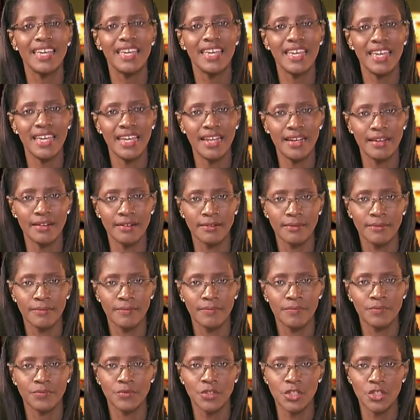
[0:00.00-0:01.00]
in
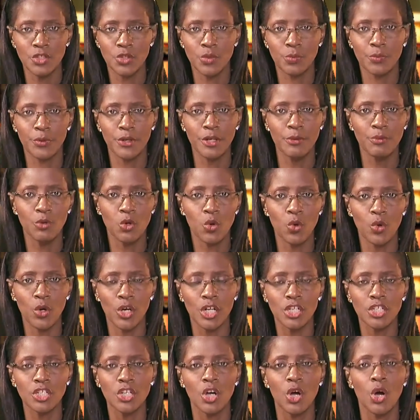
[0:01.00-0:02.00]
the Supreme
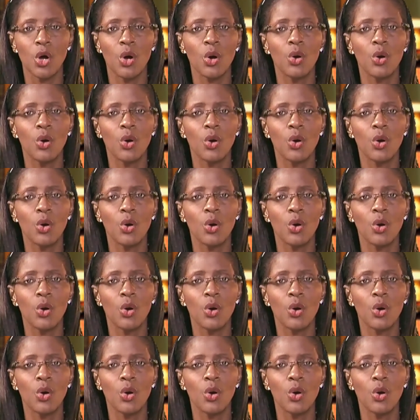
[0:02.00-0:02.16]
Court